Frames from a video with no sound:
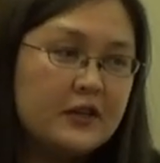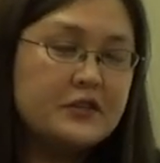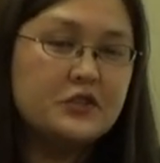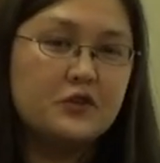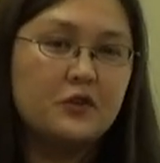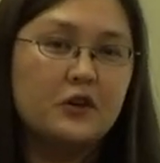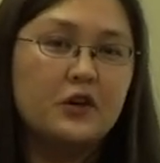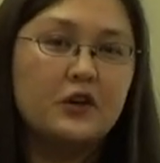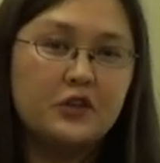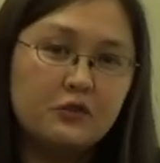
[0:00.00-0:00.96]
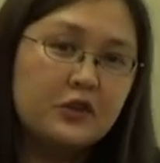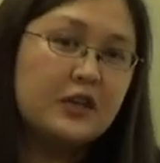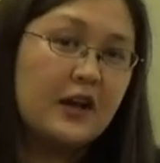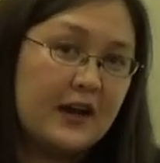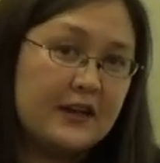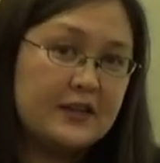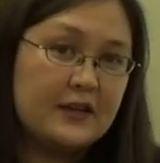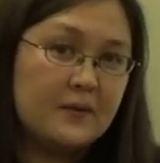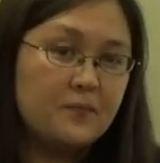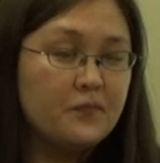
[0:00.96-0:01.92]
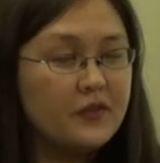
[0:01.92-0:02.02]
is your unique idea.
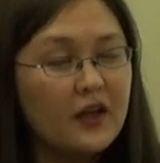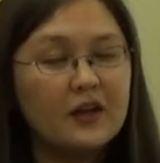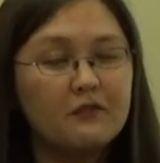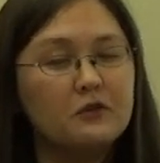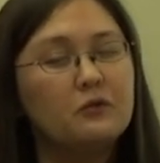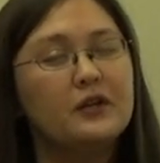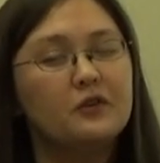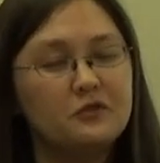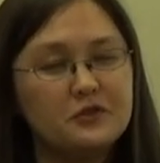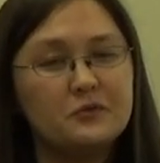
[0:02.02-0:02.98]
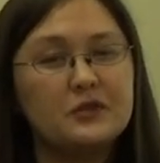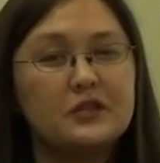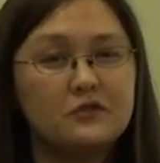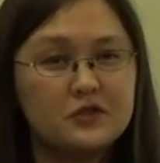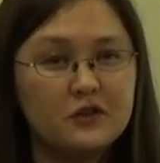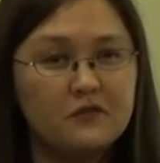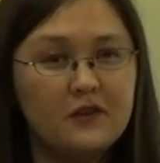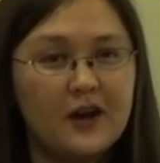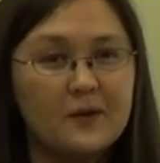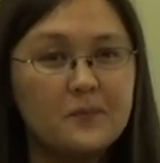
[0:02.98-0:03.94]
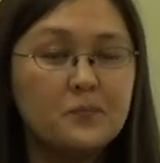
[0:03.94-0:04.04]
Not everyone agrees with you so
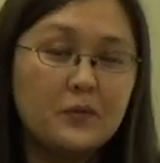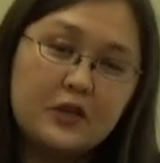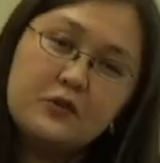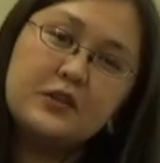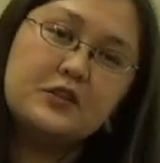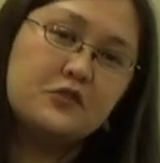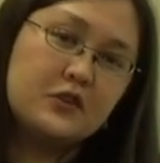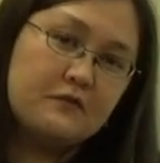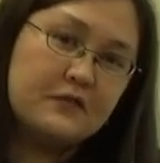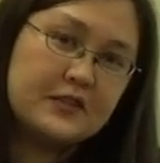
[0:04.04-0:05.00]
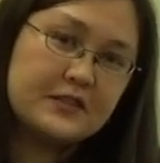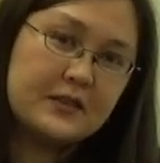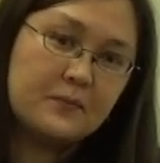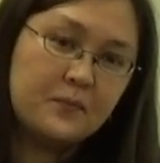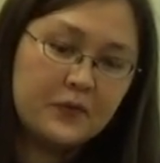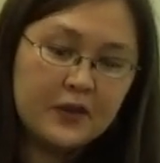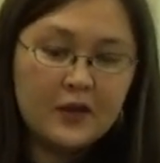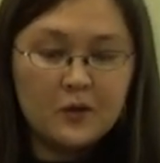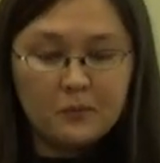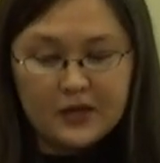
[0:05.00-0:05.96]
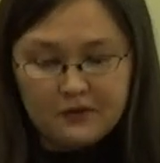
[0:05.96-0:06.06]
far, but you need to convince them.
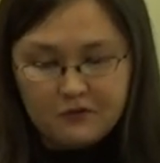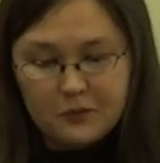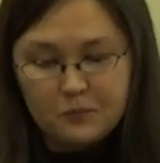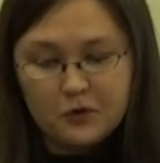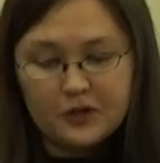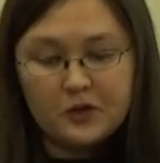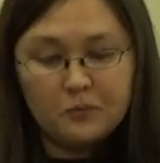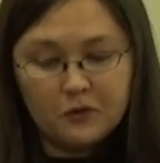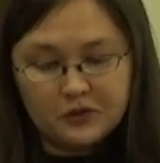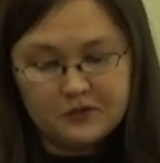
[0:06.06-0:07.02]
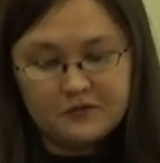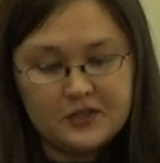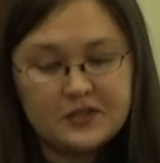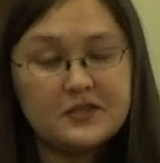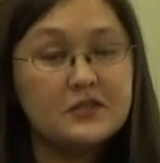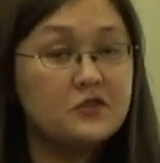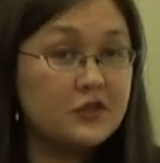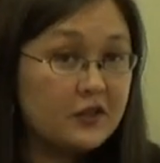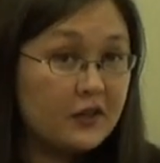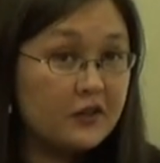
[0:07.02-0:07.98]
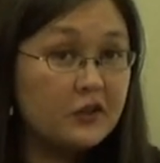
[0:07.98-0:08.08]
But if we put both these into
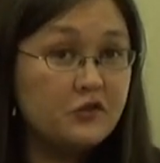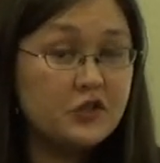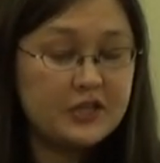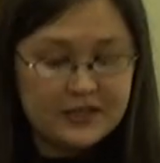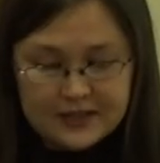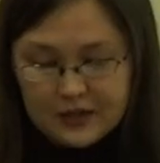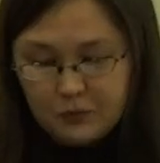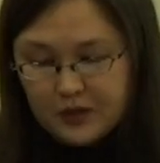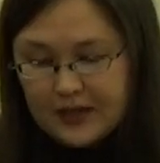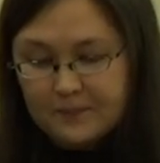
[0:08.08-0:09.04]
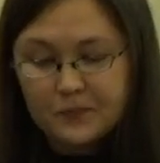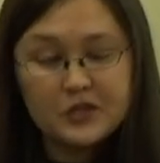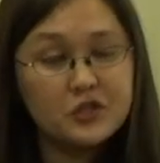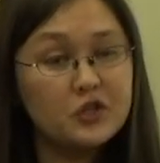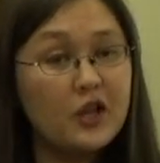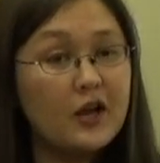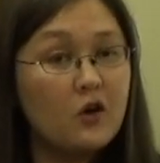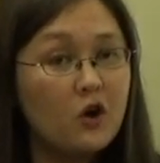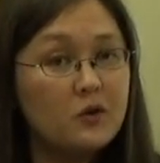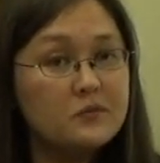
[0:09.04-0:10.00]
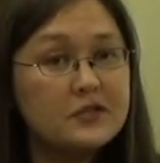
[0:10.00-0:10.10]
the conclusion, then we get Sherlock
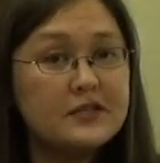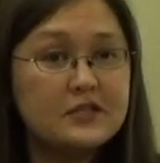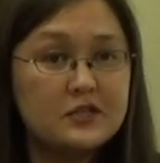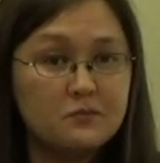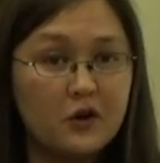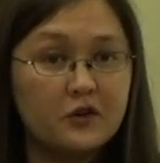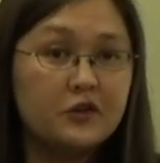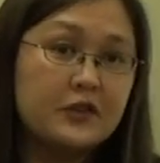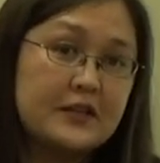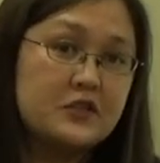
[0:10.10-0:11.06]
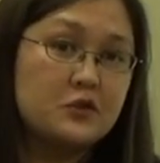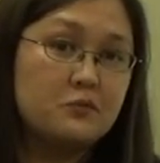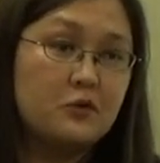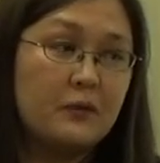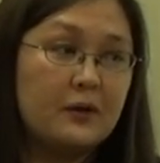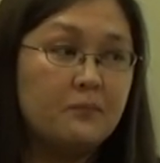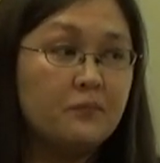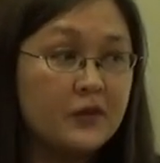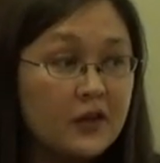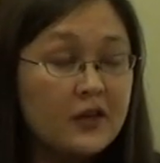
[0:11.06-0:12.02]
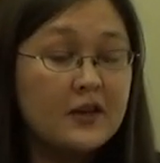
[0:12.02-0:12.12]
Holmes is smarter than Superman.
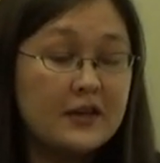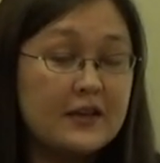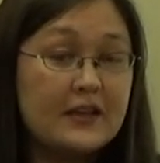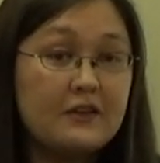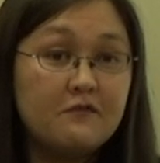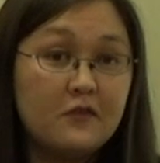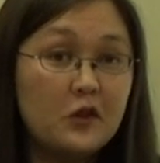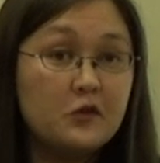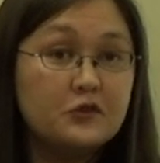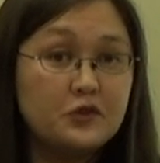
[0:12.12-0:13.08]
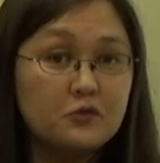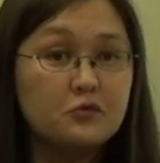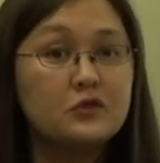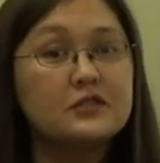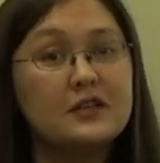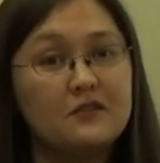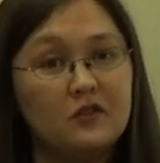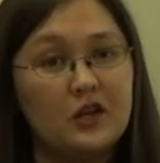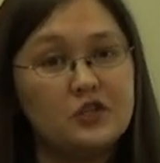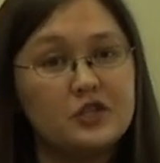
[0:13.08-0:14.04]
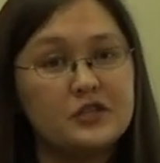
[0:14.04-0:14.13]
It follows the rules of
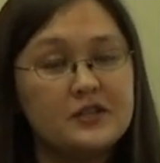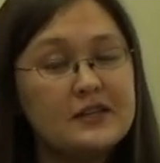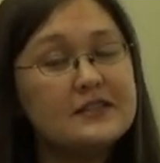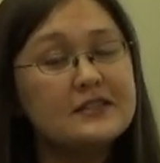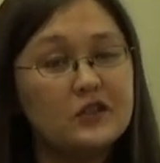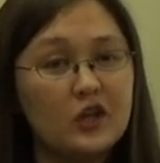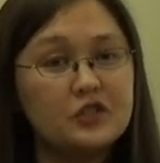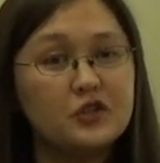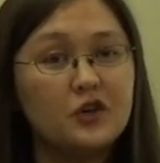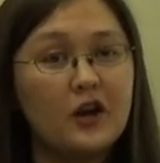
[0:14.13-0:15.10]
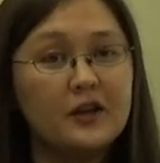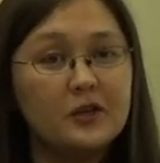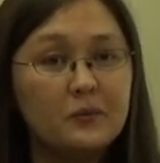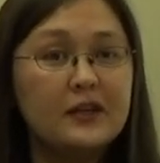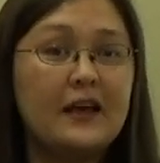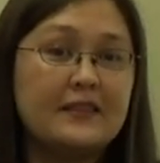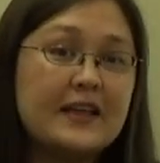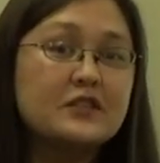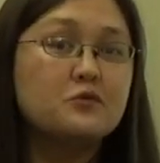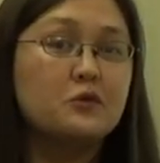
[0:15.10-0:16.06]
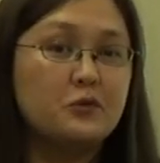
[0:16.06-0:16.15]
logic. It's a logical argument, and
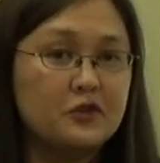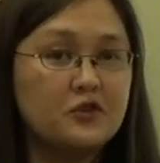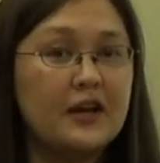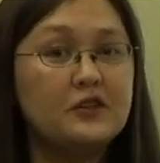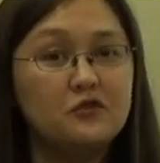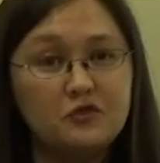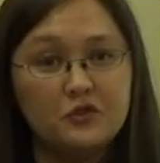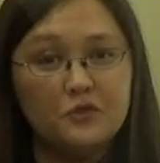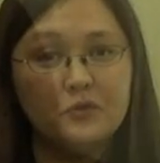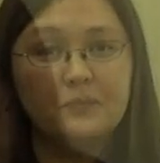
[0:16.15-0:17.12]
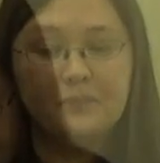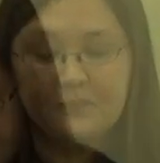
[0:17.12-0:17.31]
that's what we're trying to do.